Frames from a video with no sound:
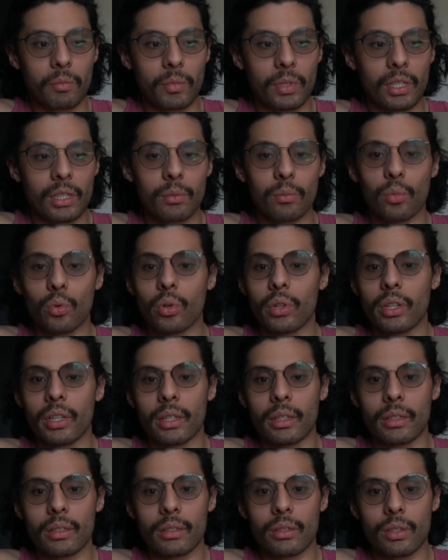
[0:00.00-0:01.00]
in the
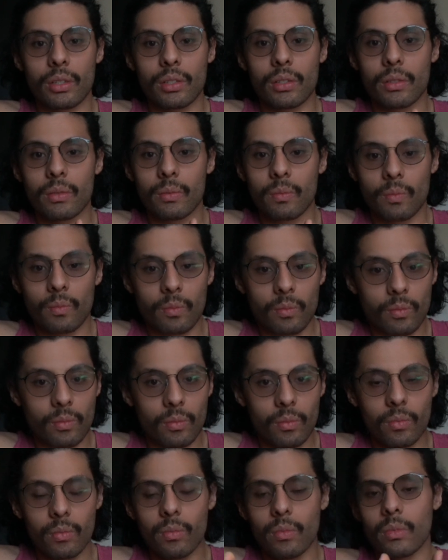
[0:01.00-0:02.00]
morning just
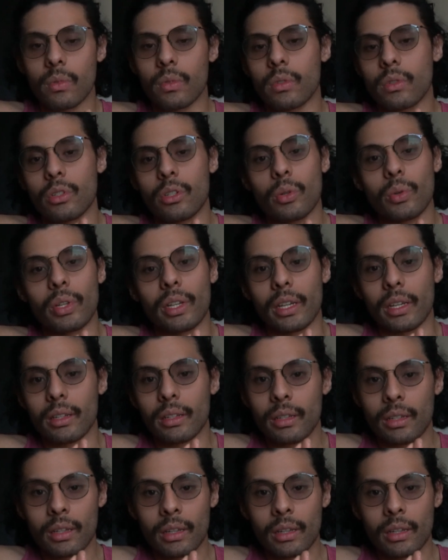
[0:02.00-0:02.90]
doing it.